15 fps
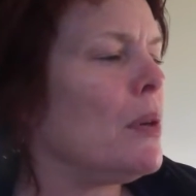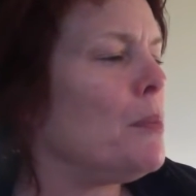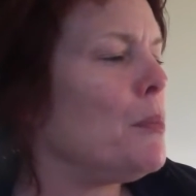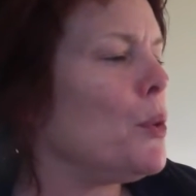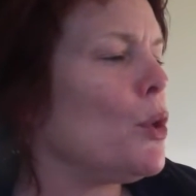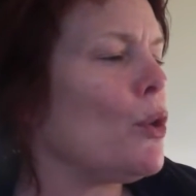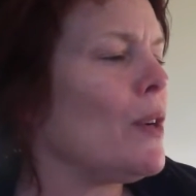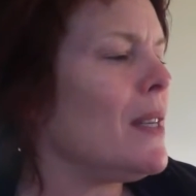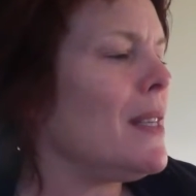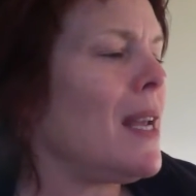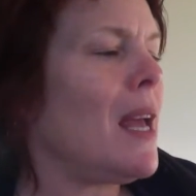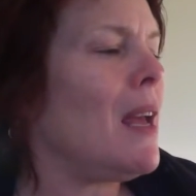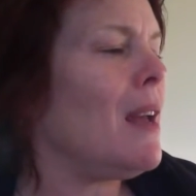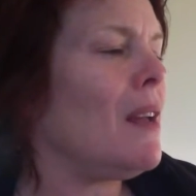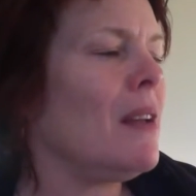
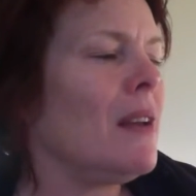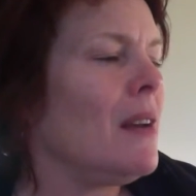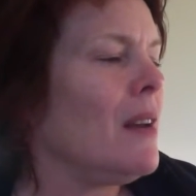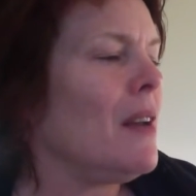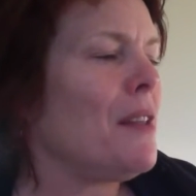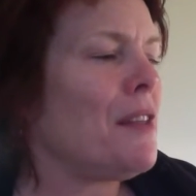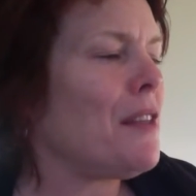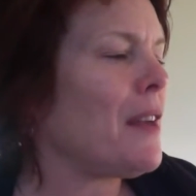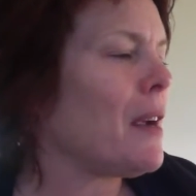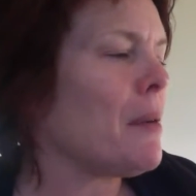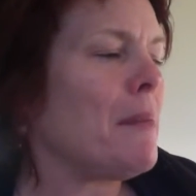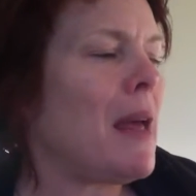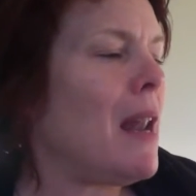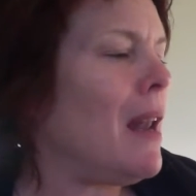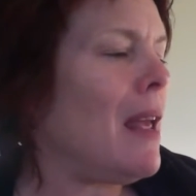Purité,
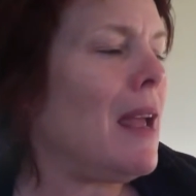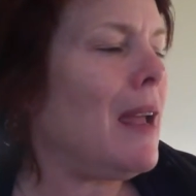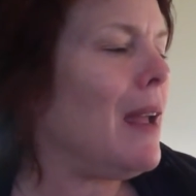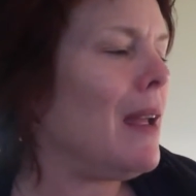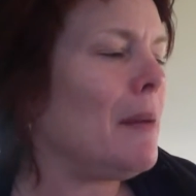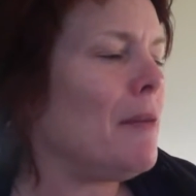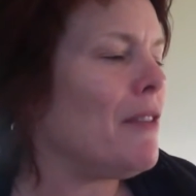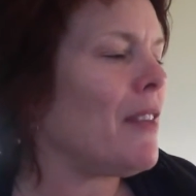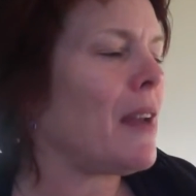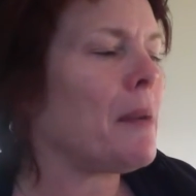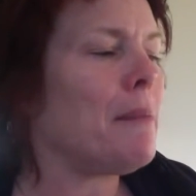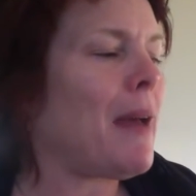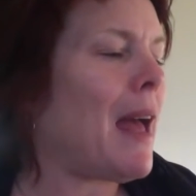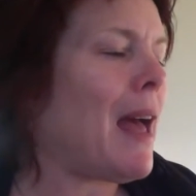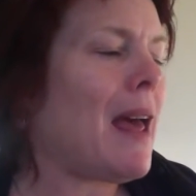thermal,
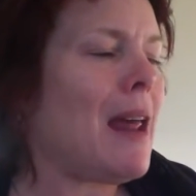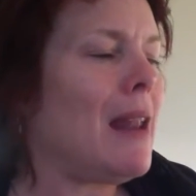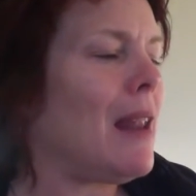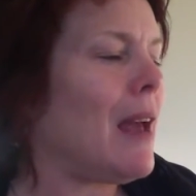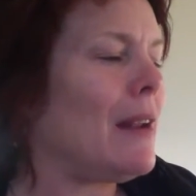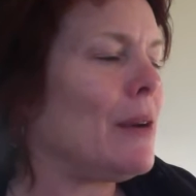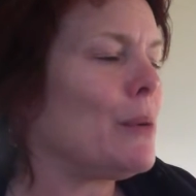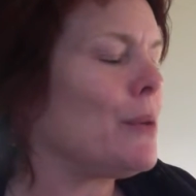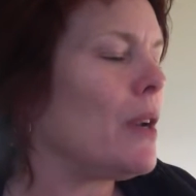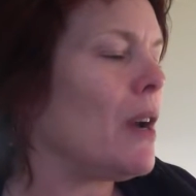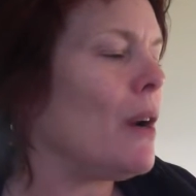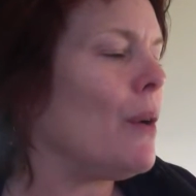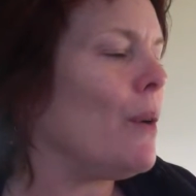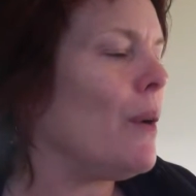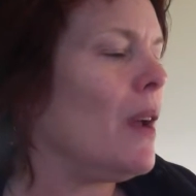I don't
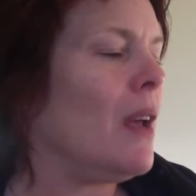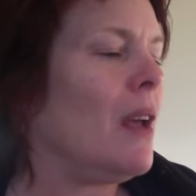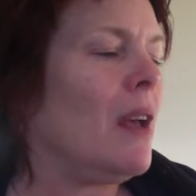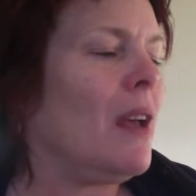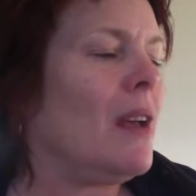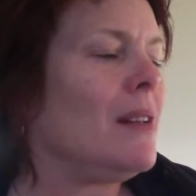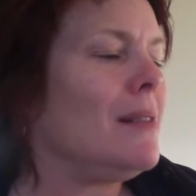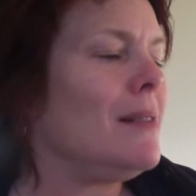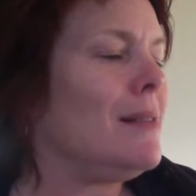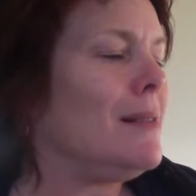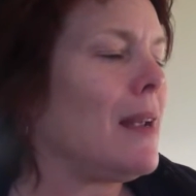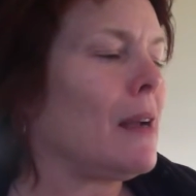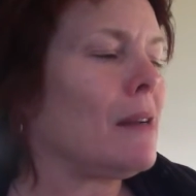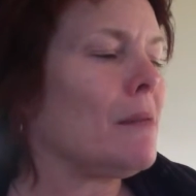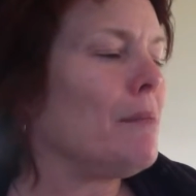know,
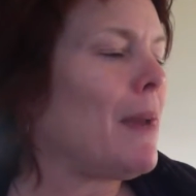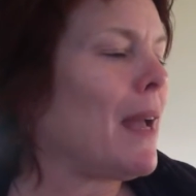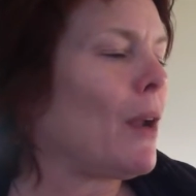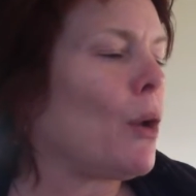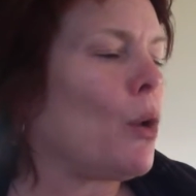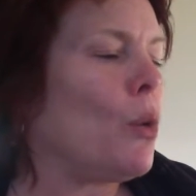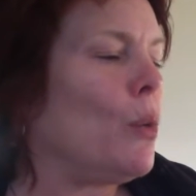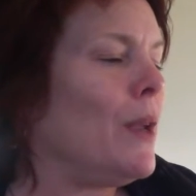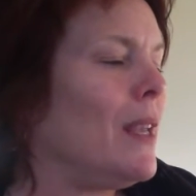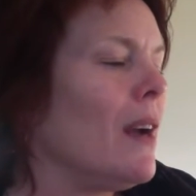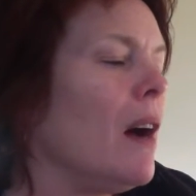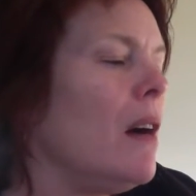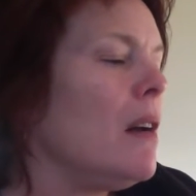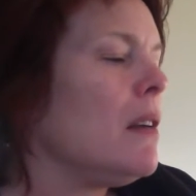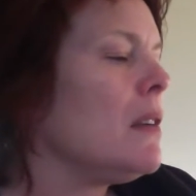
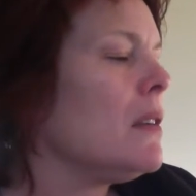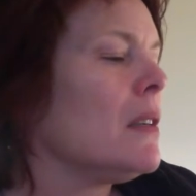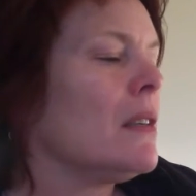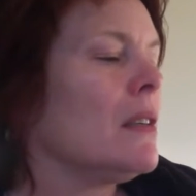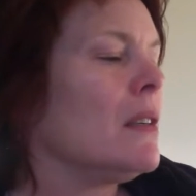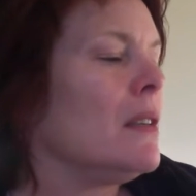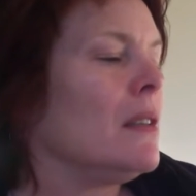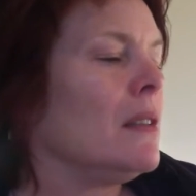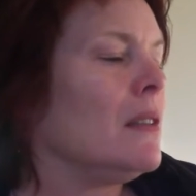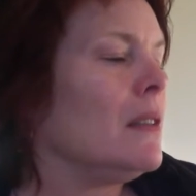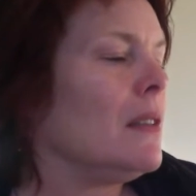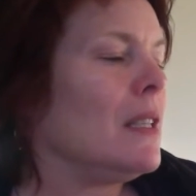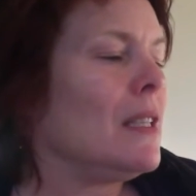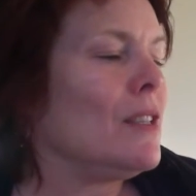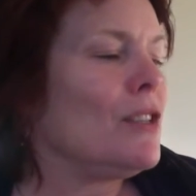dermaquillant,
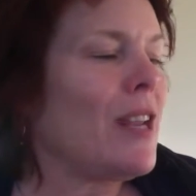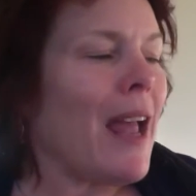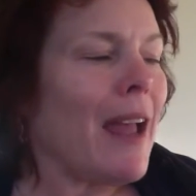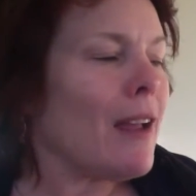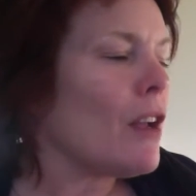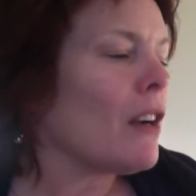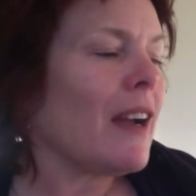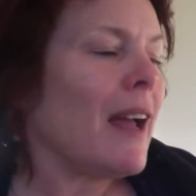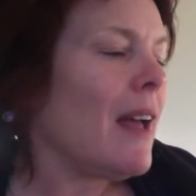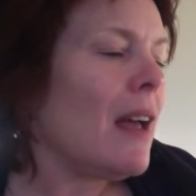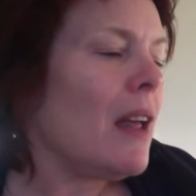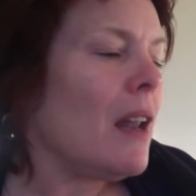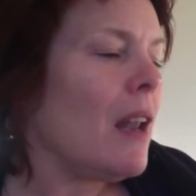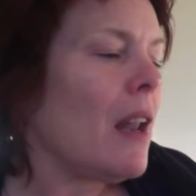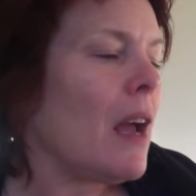
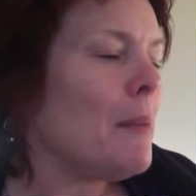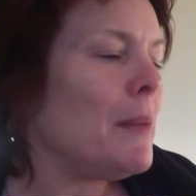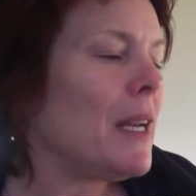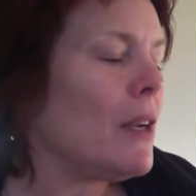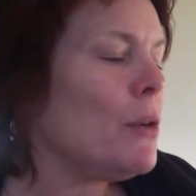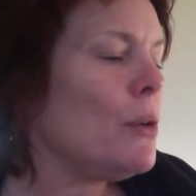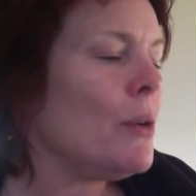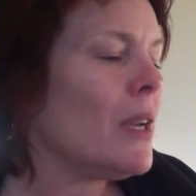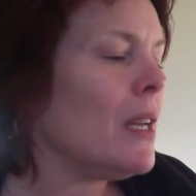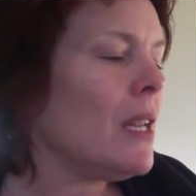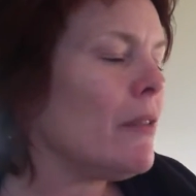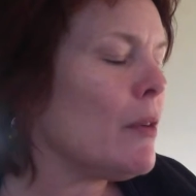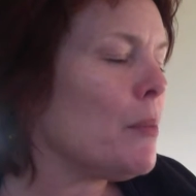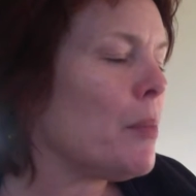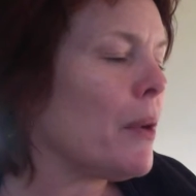intégral. I mean, who can
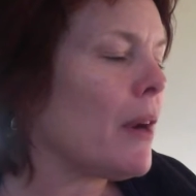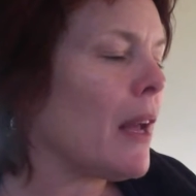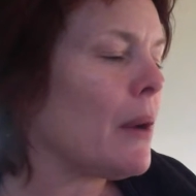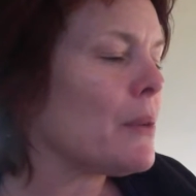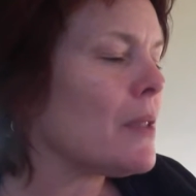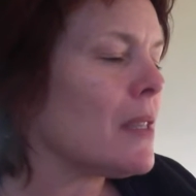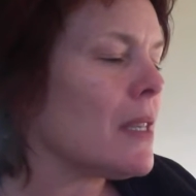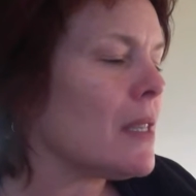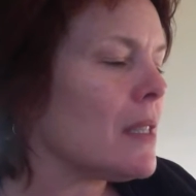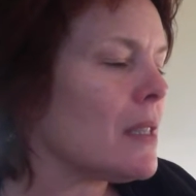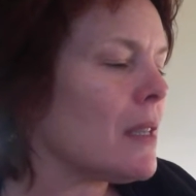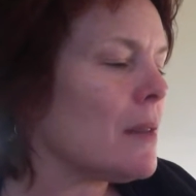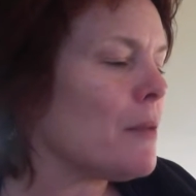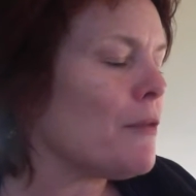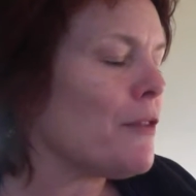even pronounce this?
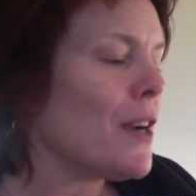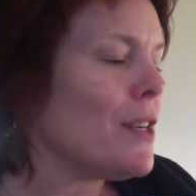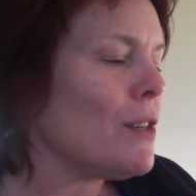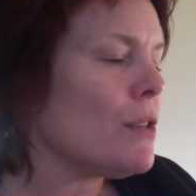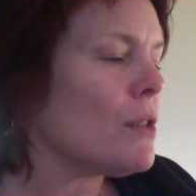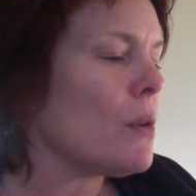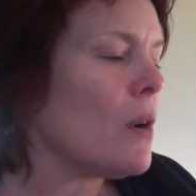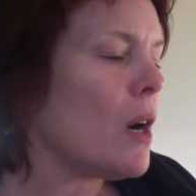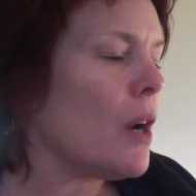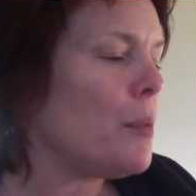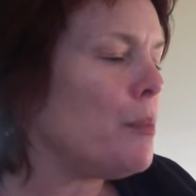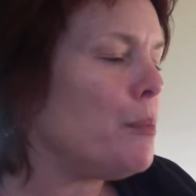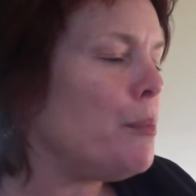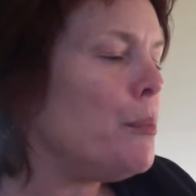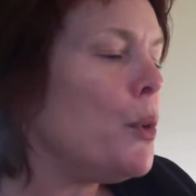French is so
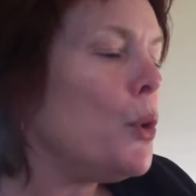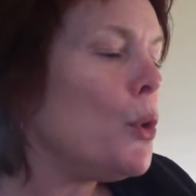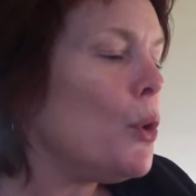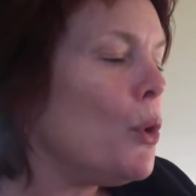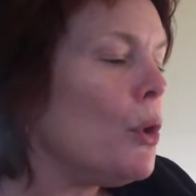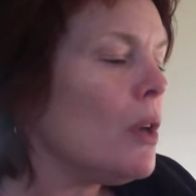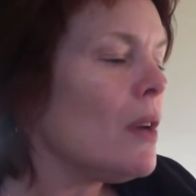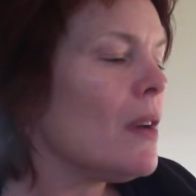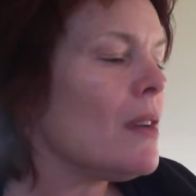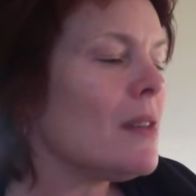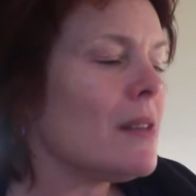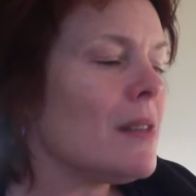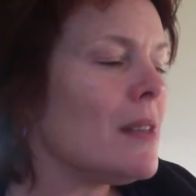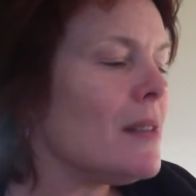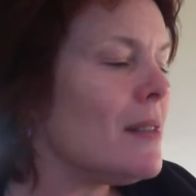hard. Peu
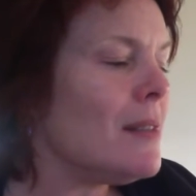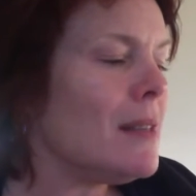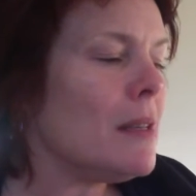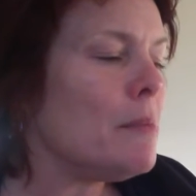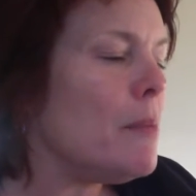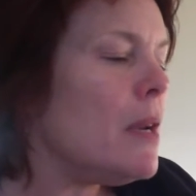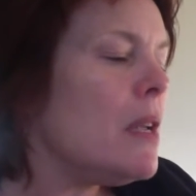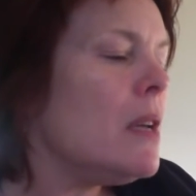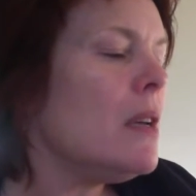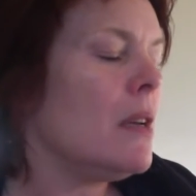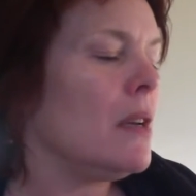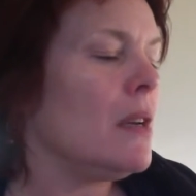sensible.